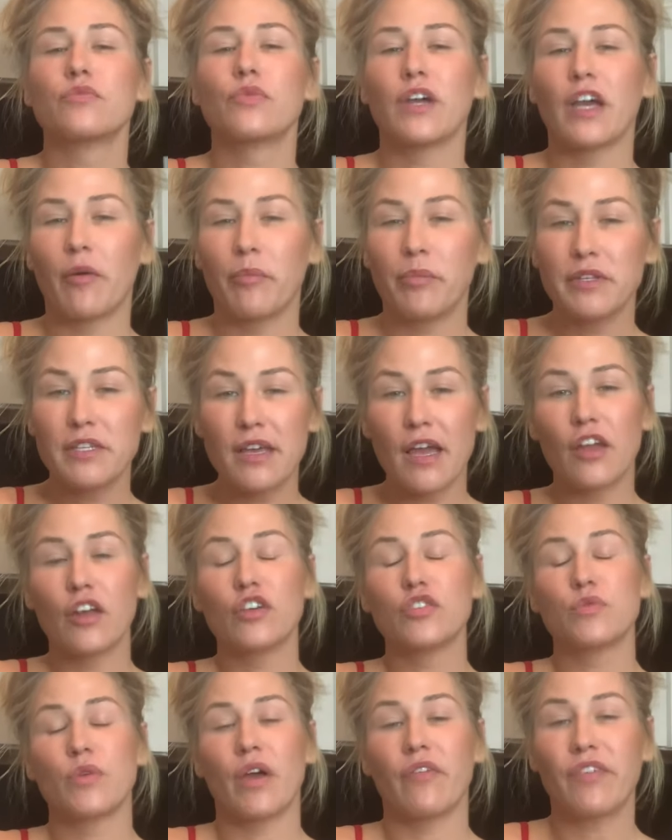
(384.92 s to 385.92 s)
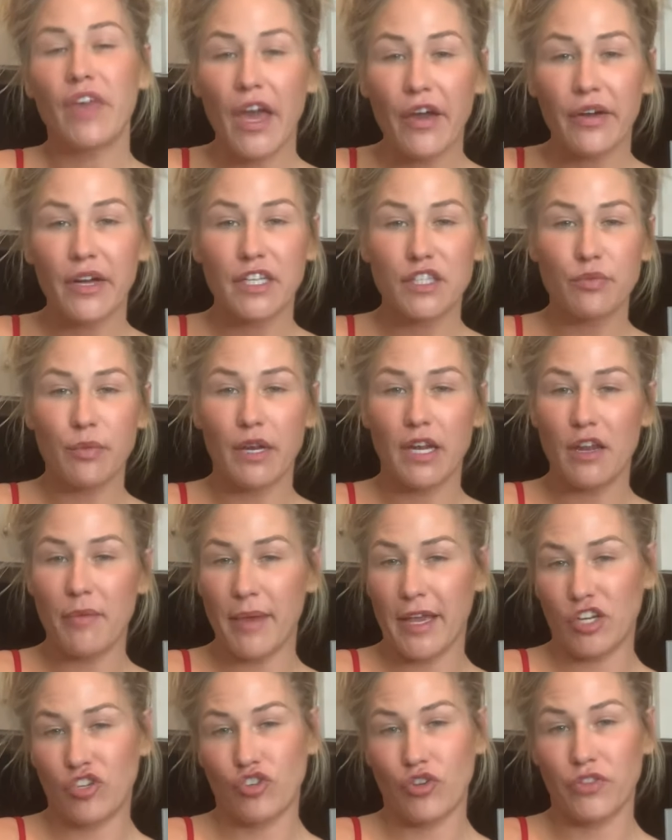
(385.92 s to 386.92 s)
we have potatoes, we have carrots, we need to
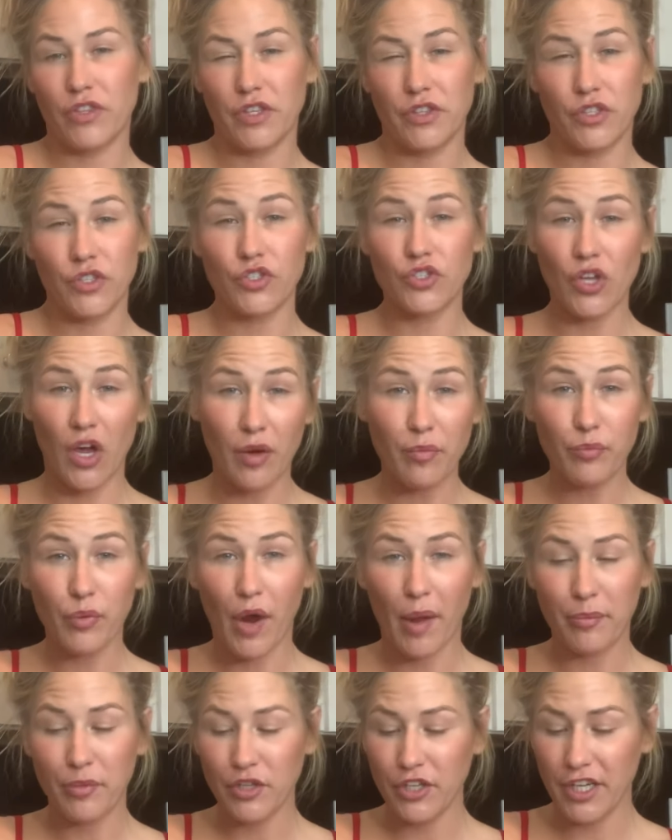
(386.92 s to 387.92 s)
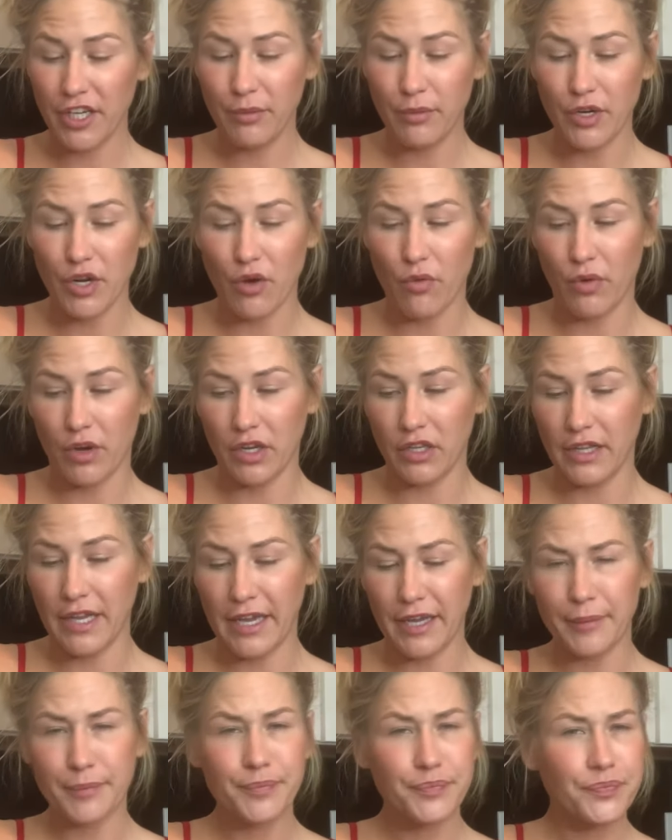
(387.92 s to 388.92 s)
make sure that they're done properly. We don't want to
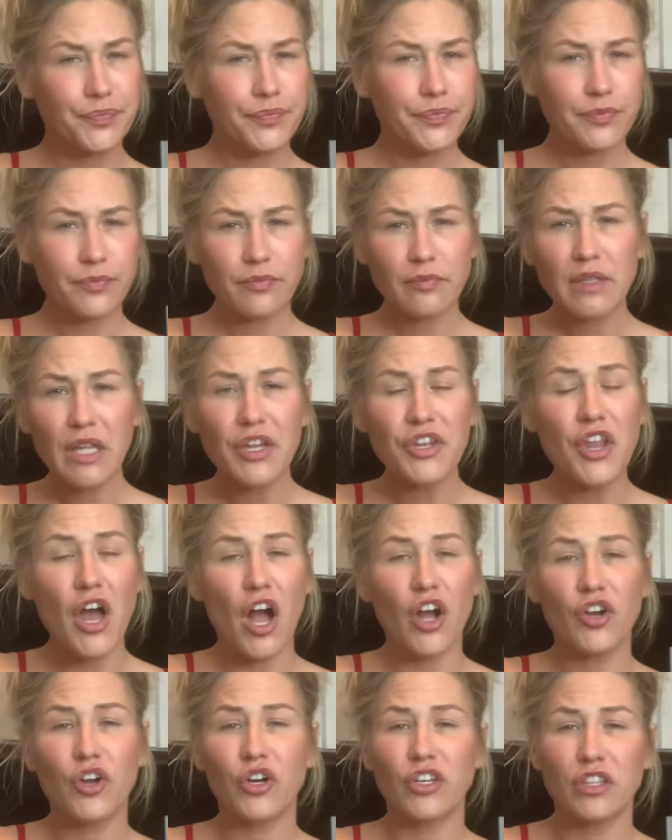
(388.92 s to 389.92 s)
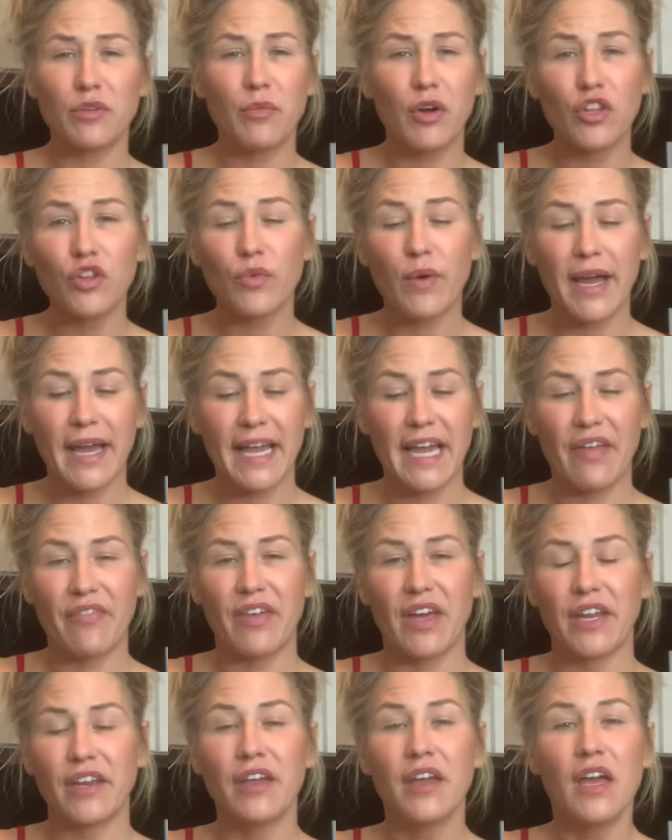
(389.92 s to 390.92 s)
like not cook them all the way and
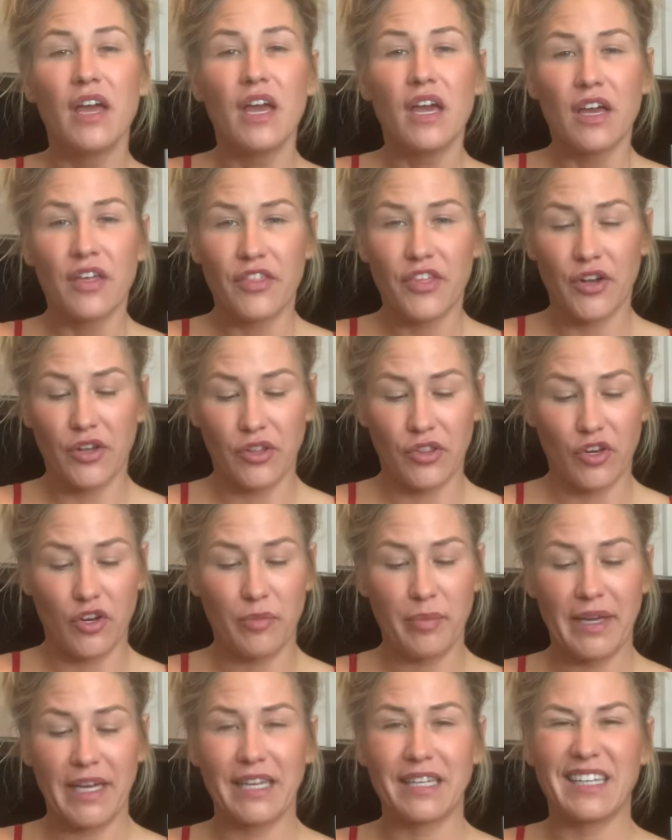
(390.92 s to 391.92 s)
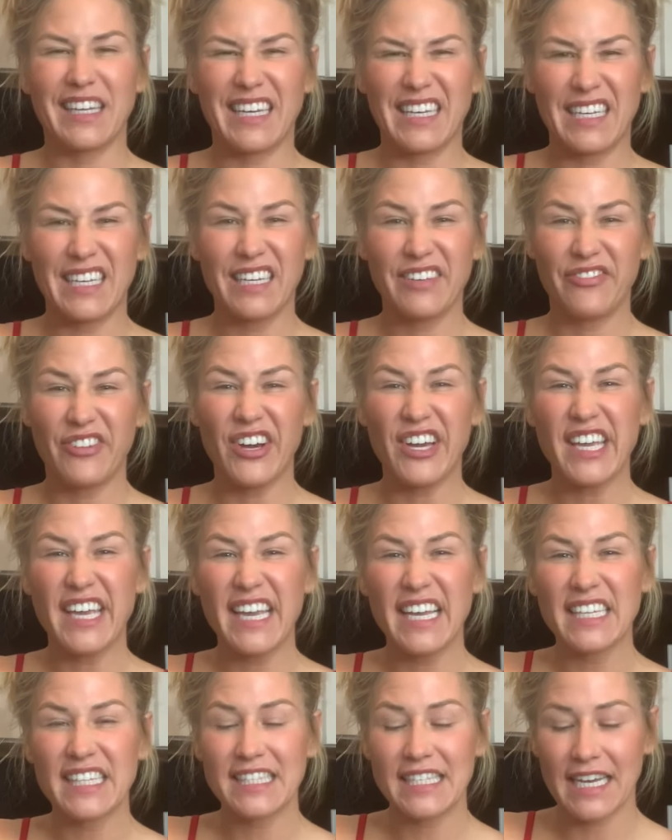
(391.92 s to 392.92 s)
then they're a little bit like
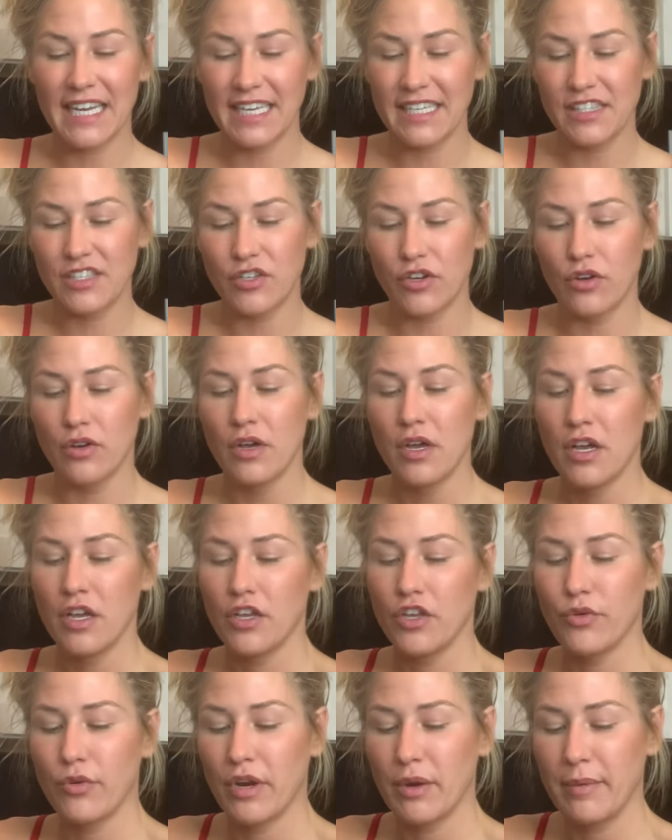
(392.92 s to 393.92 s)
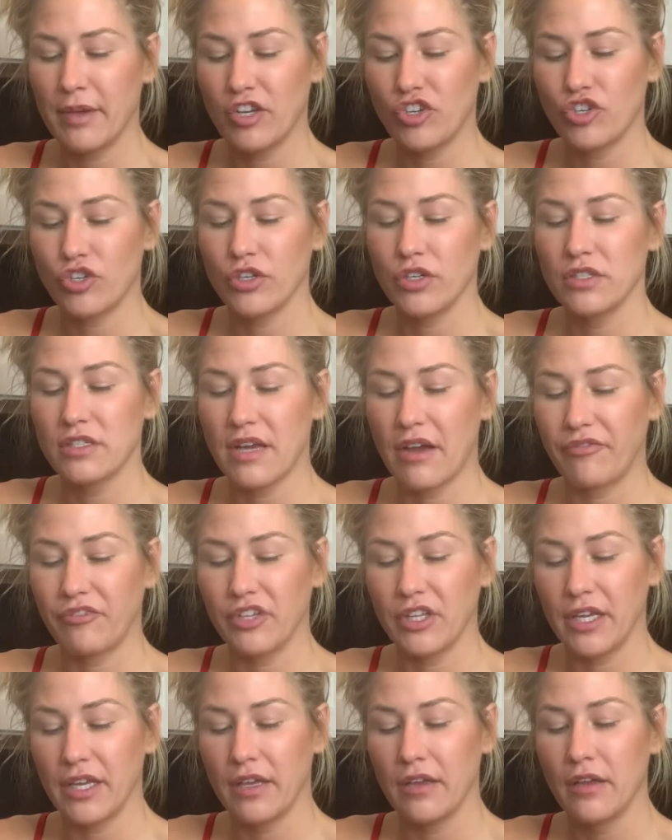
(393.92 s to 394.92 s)
funky inside. So you want to make sure you
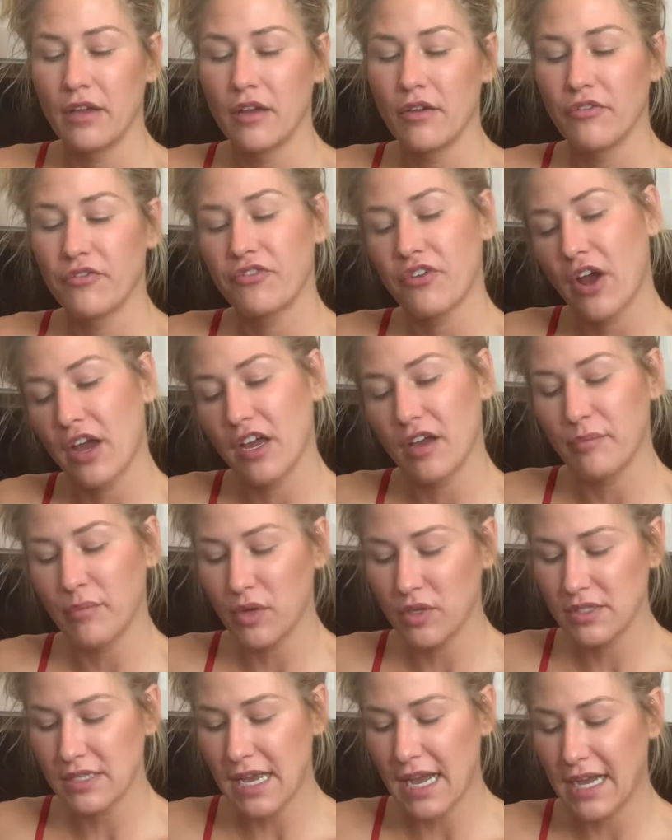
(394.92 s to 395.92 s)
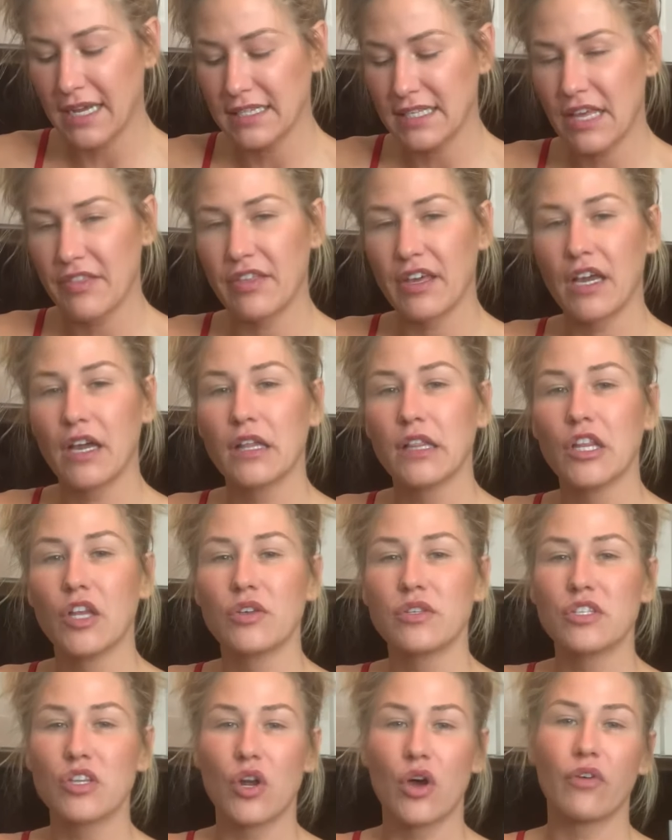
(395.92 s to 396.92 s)
definitely fry on both sides and then
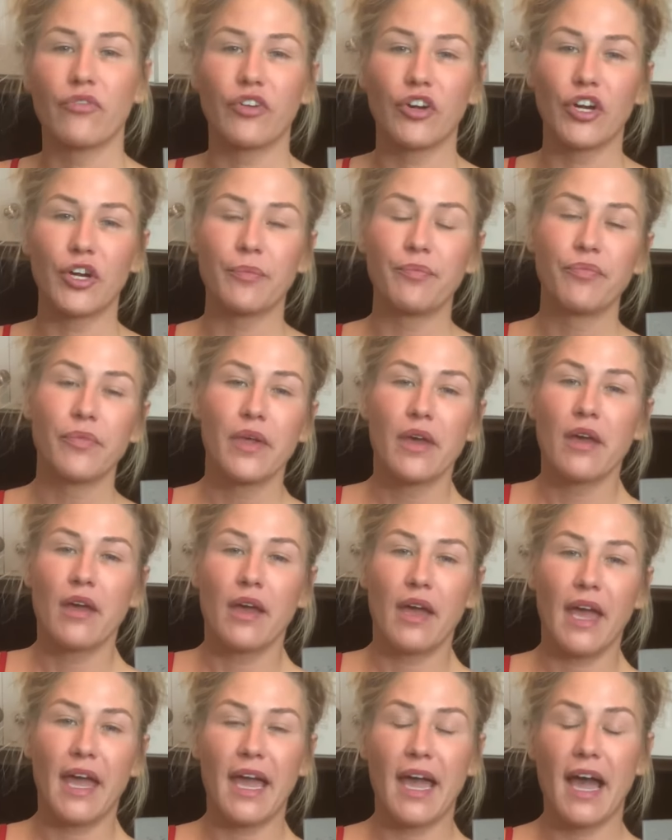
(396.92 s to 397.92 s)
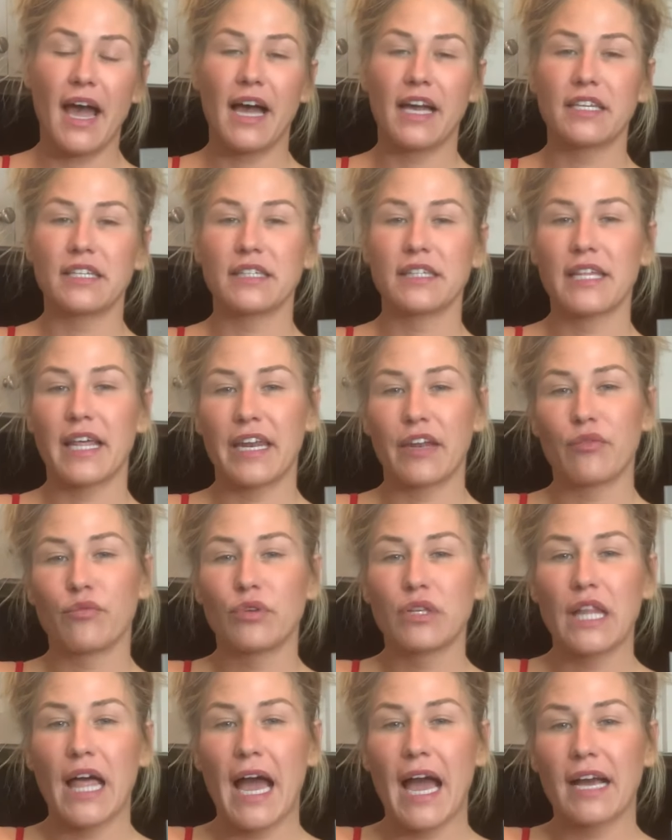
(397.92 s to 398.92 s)
close it over and let it
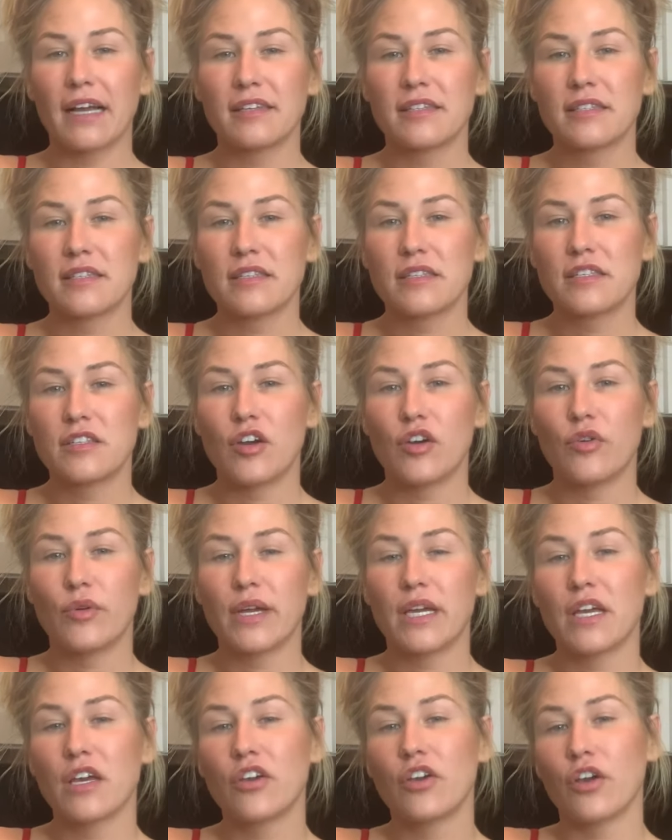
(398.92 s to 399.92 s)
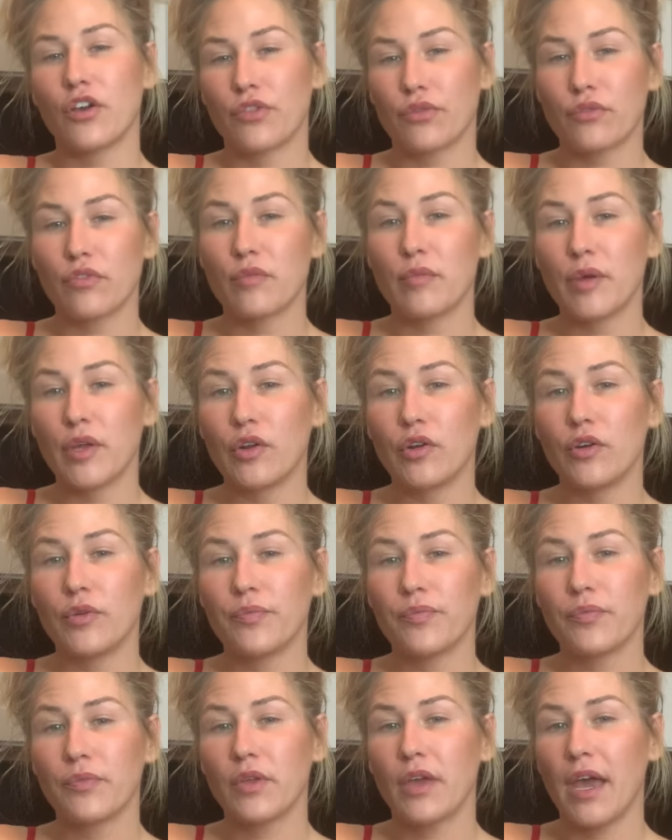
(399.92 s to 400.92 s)
relax so it can cook through the middle,
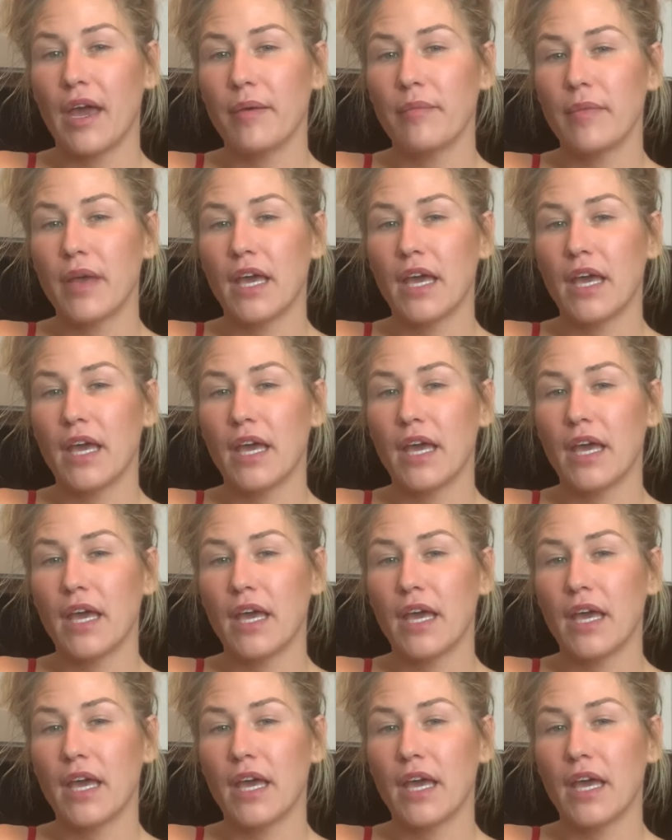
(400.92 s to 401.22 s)
okay?